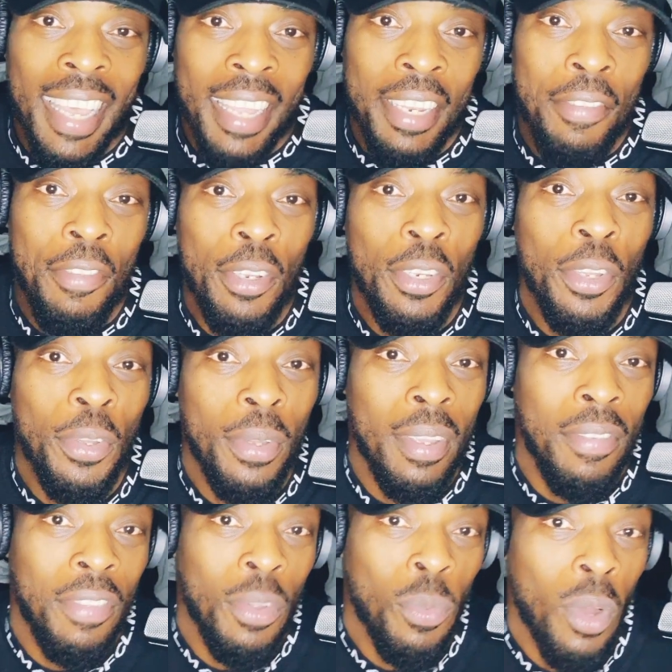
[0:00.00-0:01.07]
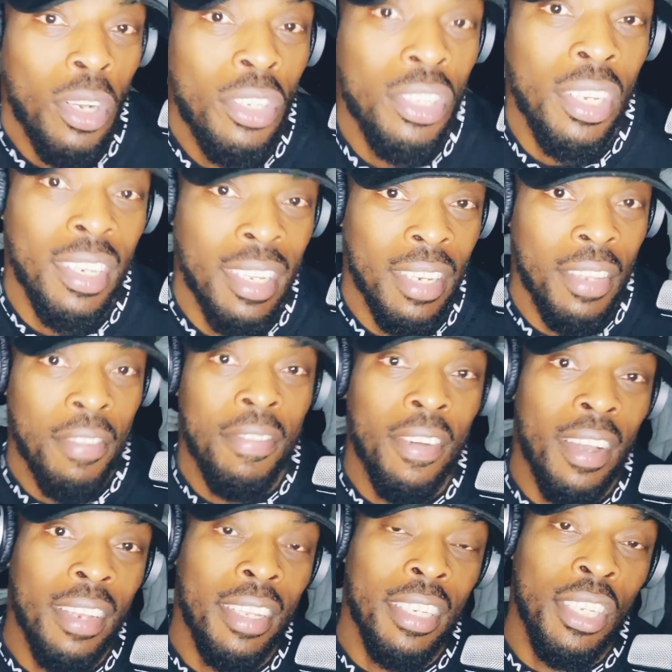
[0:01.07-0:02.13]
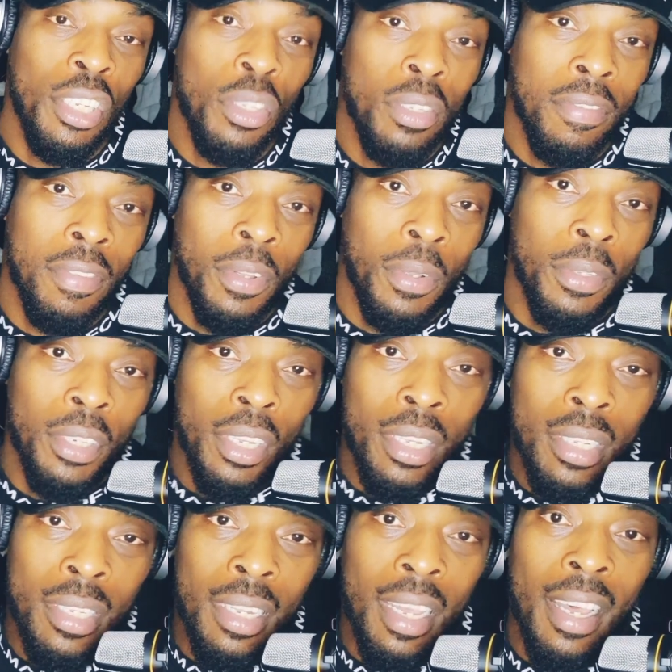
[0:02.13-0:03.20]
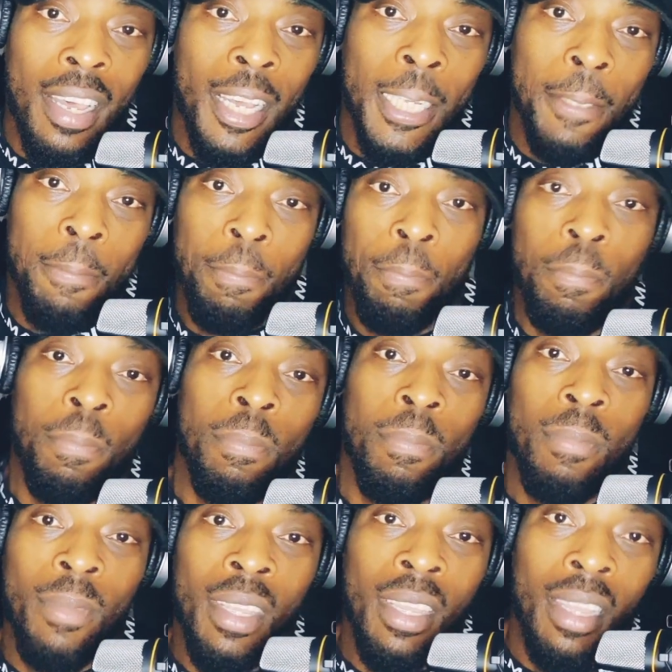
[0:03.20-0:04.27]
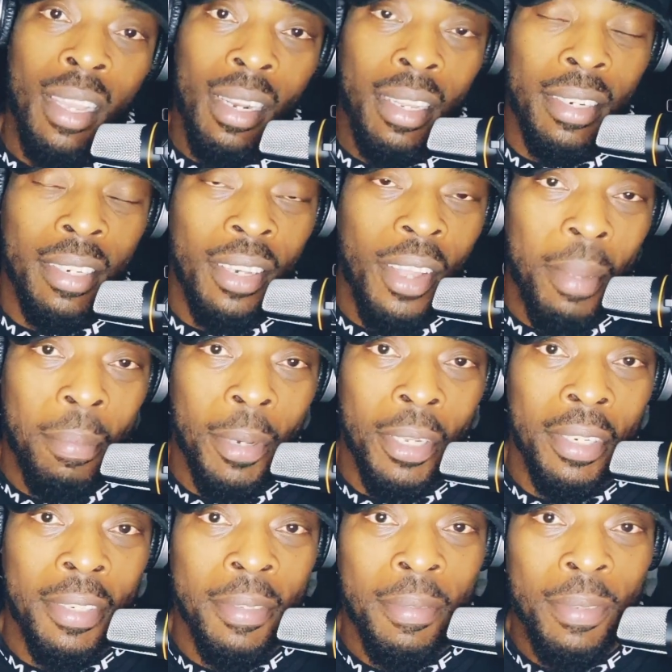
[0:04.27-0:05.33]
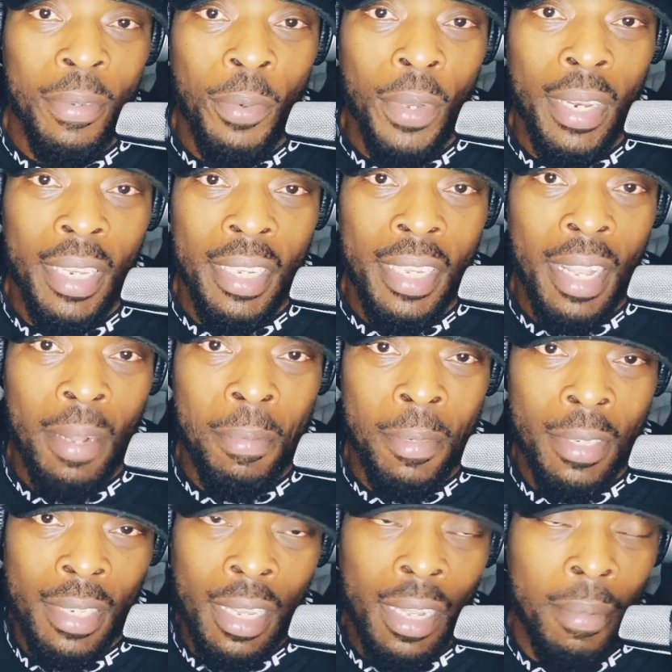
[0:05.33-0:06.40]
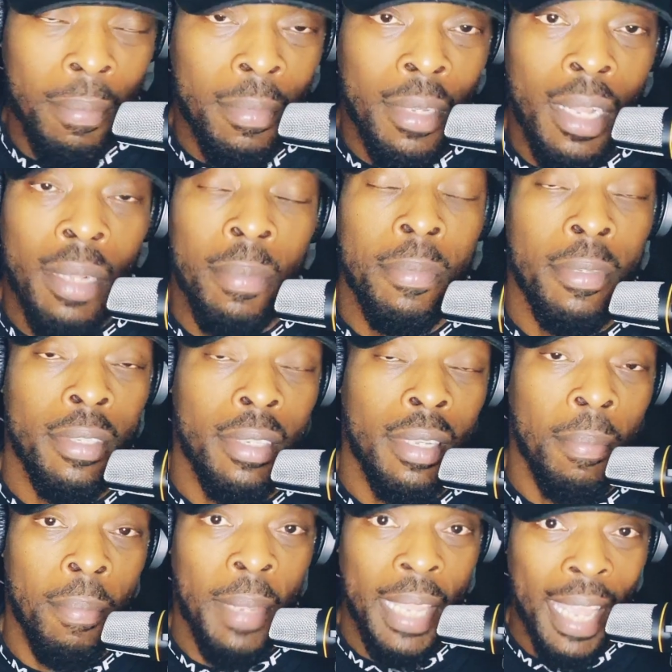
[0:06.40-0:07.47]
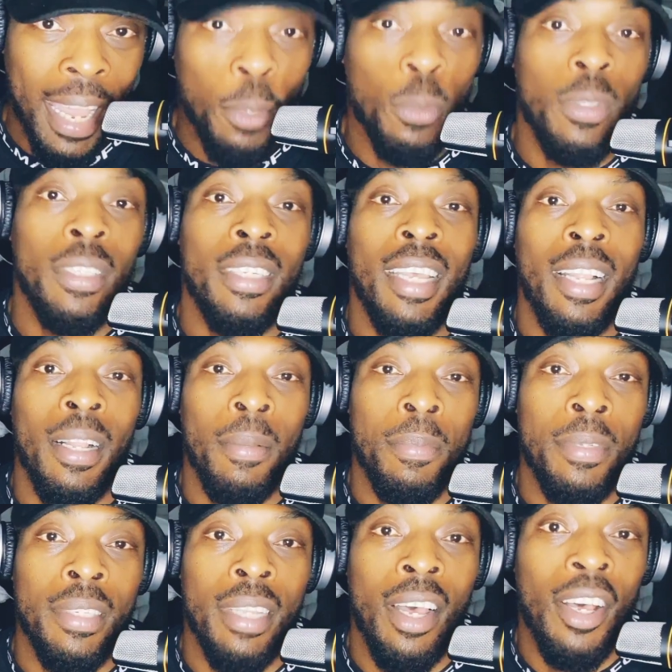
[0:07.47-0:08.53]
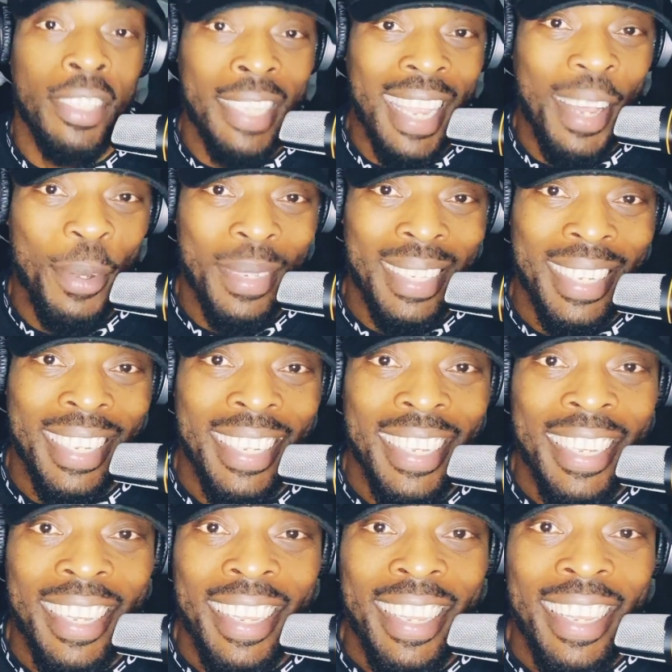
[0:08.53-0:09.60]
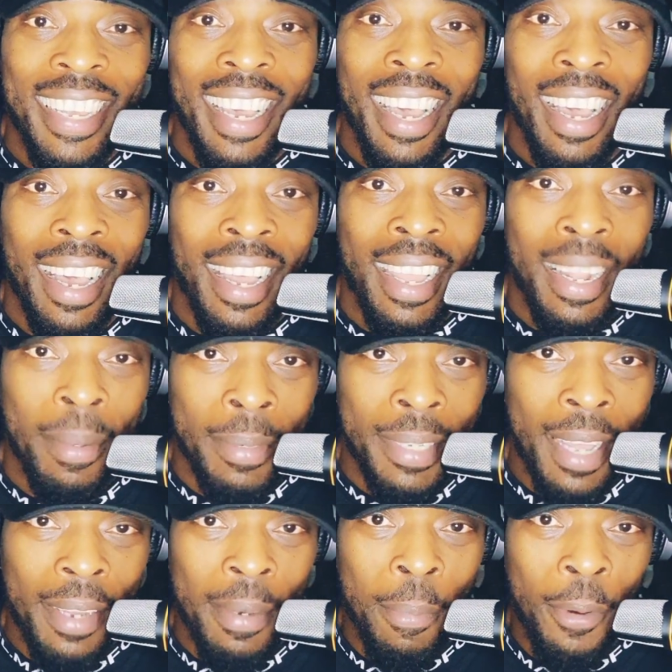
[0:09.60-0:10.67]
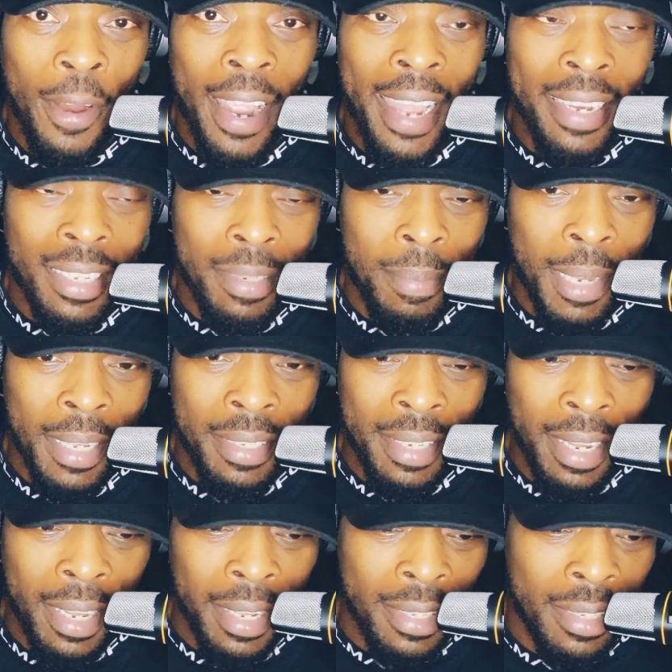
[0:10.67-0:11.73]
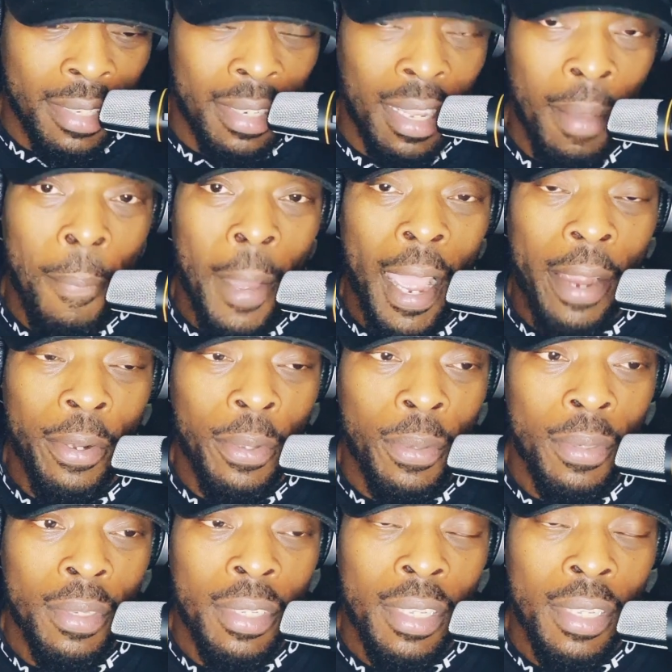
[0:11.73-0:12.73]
And if you do, if you watch it and you find it useful, just click the like button. Really helps me out, helps us out, helps out the brand that's Black Sex Apparel.